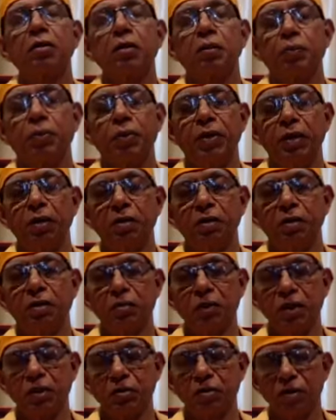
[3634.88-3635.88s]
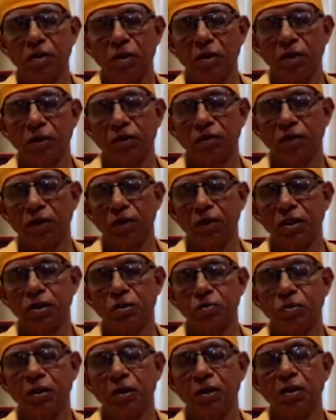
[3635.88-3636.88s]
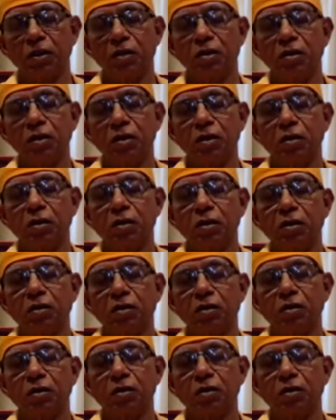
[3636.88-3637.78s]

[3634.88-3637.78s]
repeat the mantra if one has been initiated.